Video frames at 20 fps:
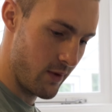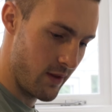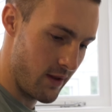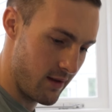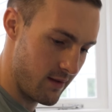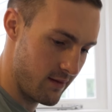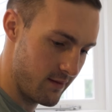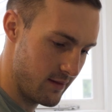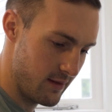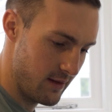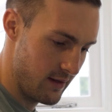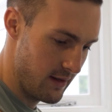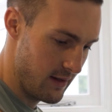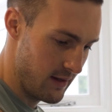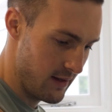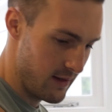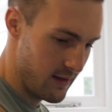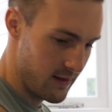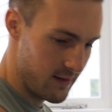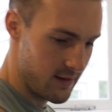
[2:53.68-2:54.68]
with it.
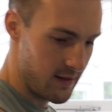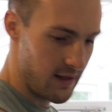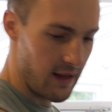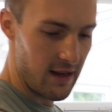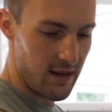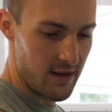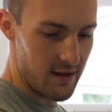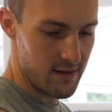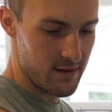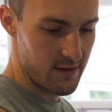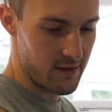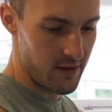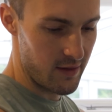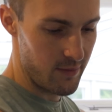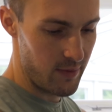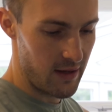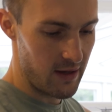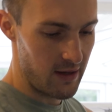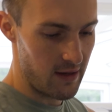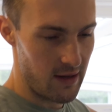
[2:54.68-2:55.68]
Today is going
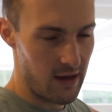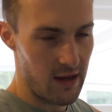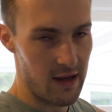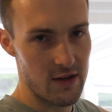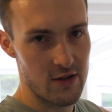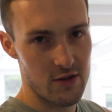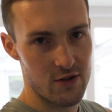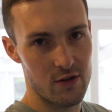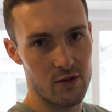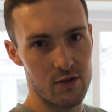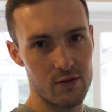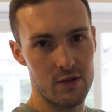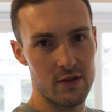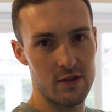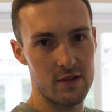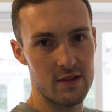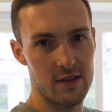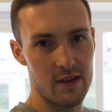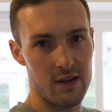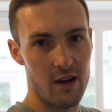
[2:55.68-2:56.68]
to be a
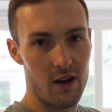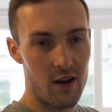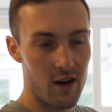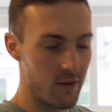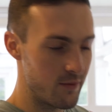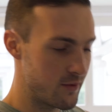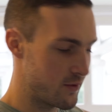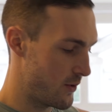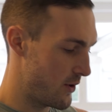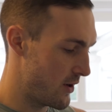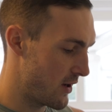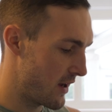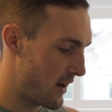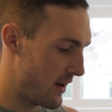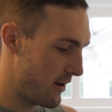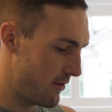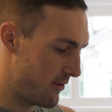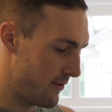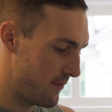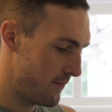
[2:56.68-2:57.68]
shoulders and arms
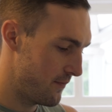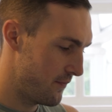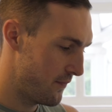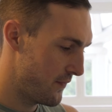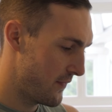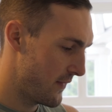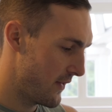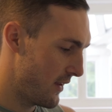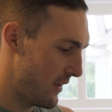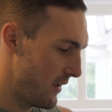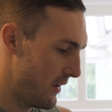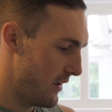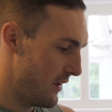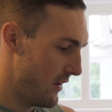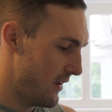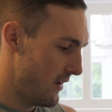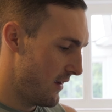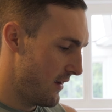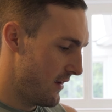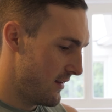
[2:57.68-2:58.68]
workout.
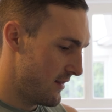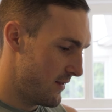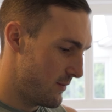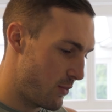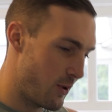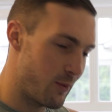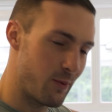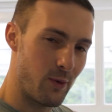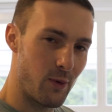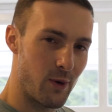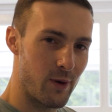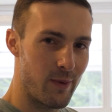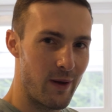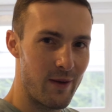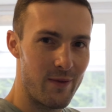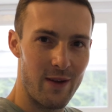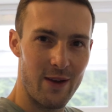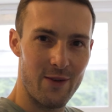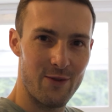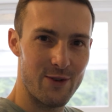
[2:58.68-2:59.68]
Probably one of
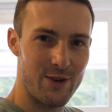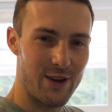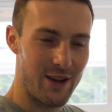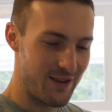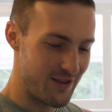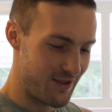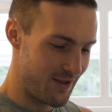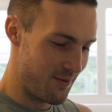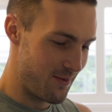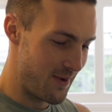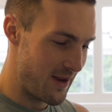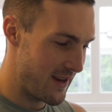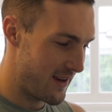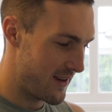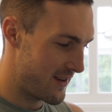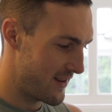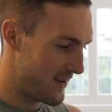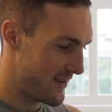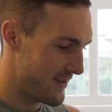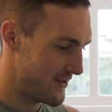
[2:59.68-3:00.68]
my favorite days of the
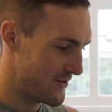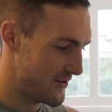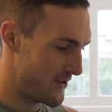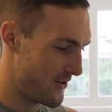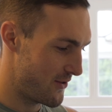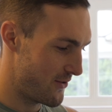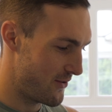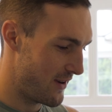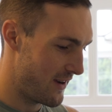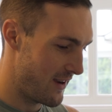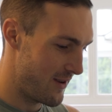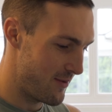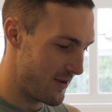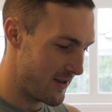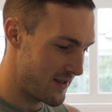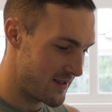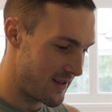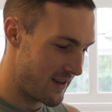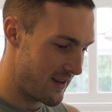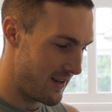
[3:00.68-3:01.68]
week, so I'm
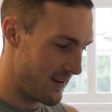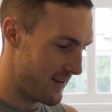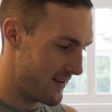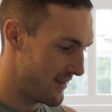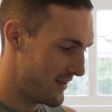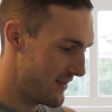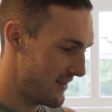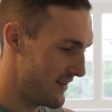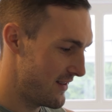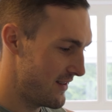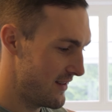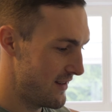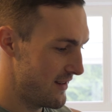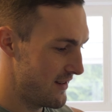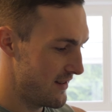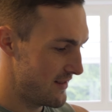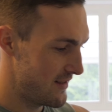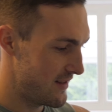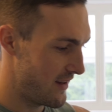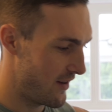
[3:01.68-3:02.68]
excited
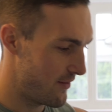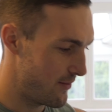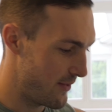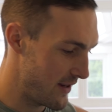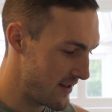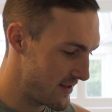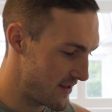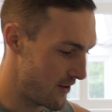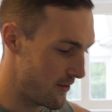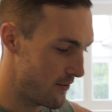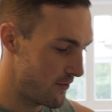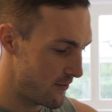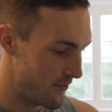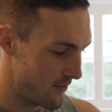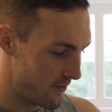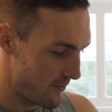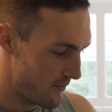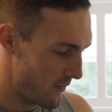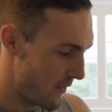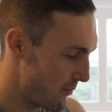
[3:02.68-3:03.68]
to have myself
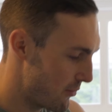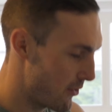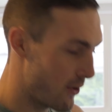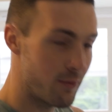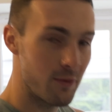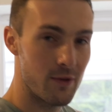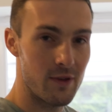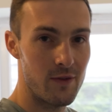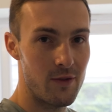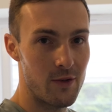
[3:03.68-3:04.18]
properly